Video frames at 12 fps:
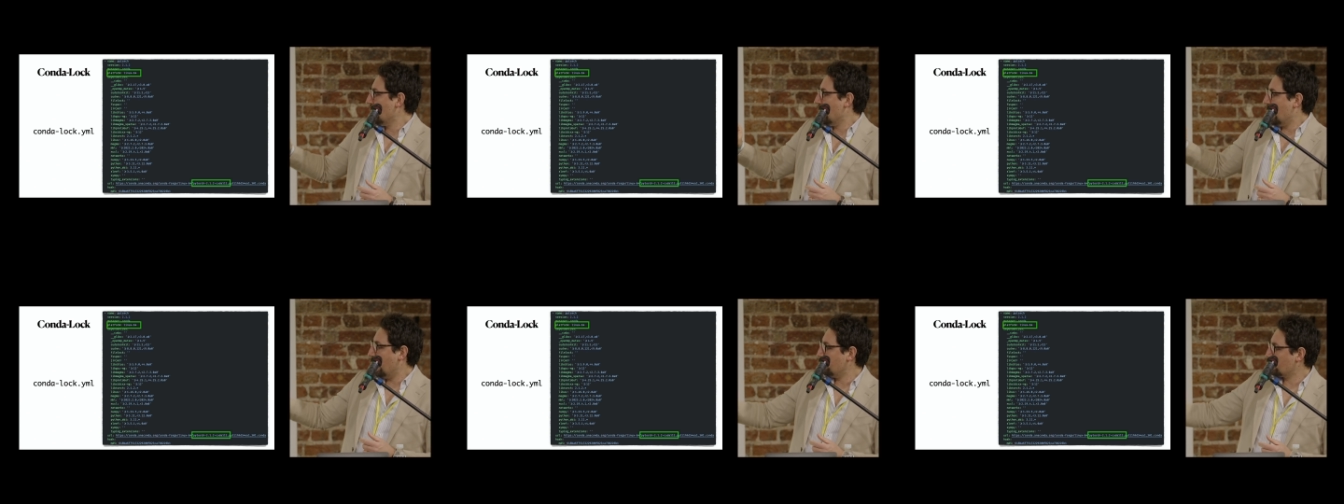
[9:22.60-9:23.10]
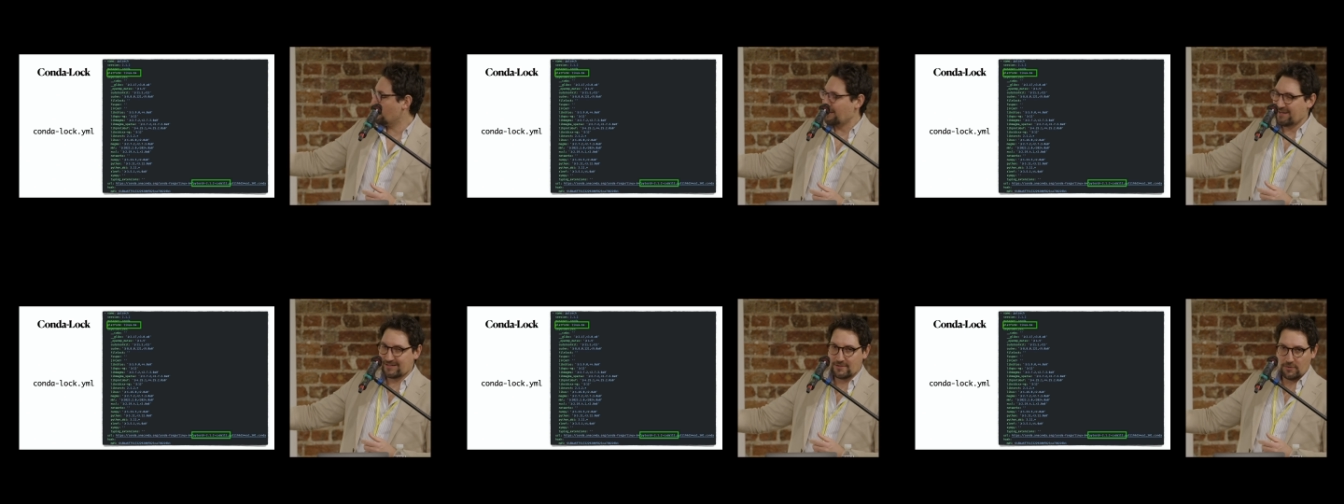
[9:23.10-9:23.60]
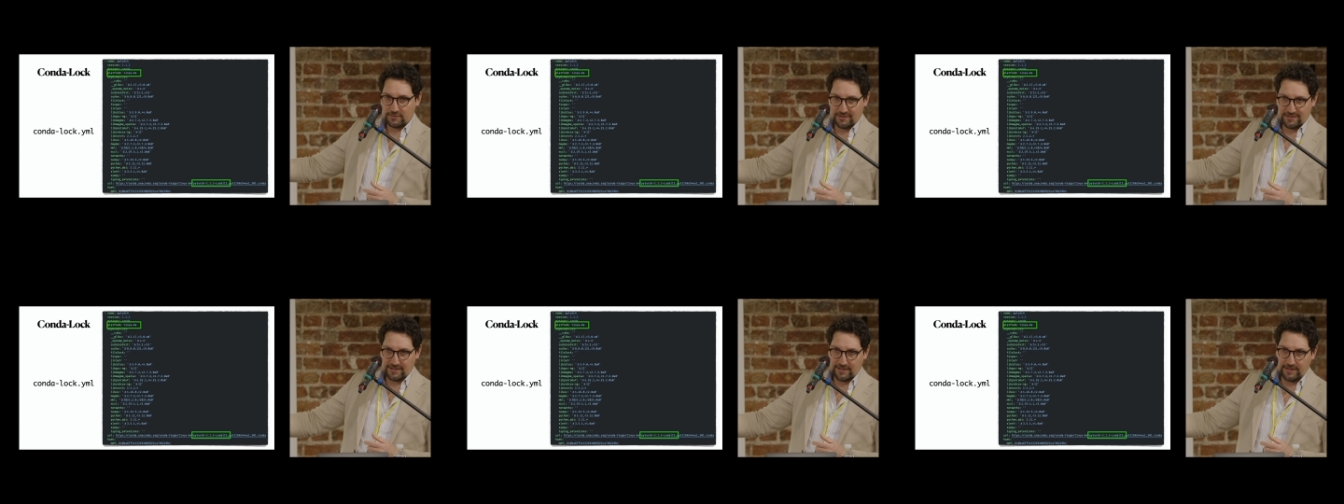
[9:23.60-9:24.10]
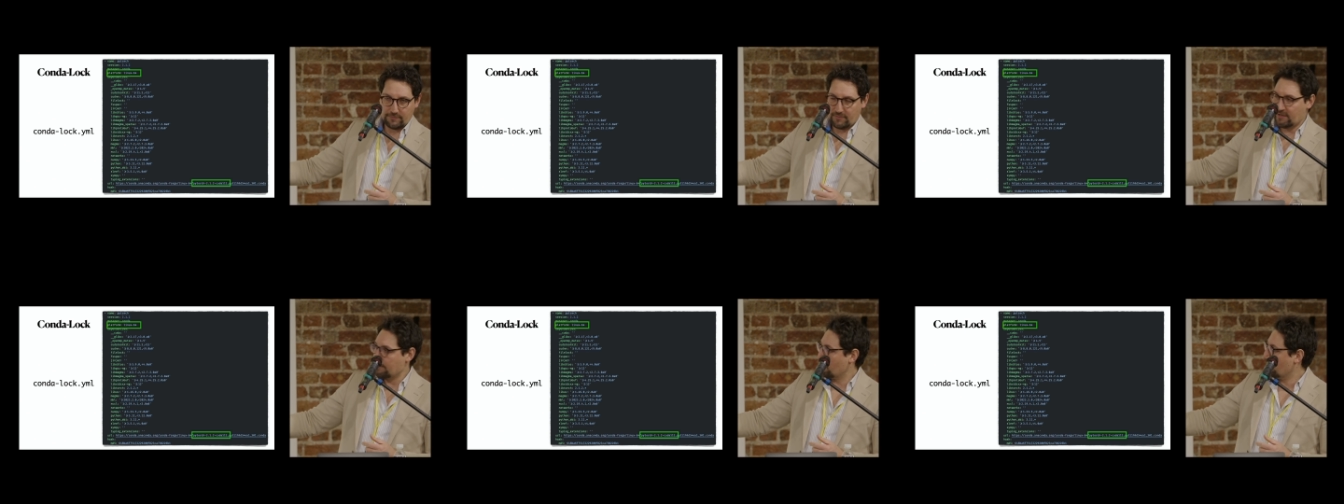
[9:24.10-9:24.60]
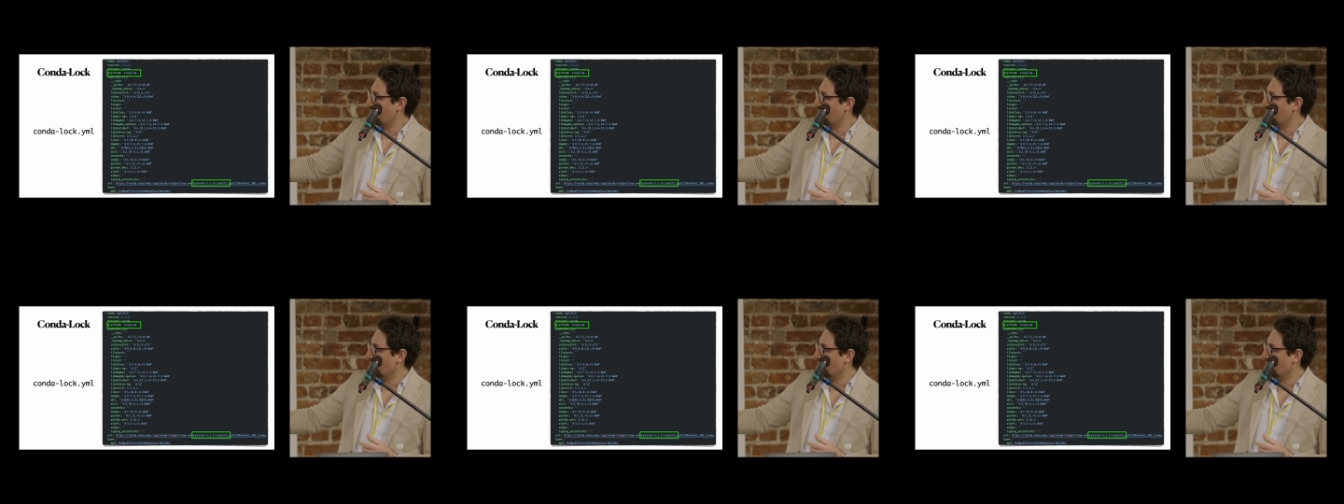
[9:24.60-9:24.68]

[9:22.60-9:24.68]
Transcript: I'm sorry it's not entirely readable,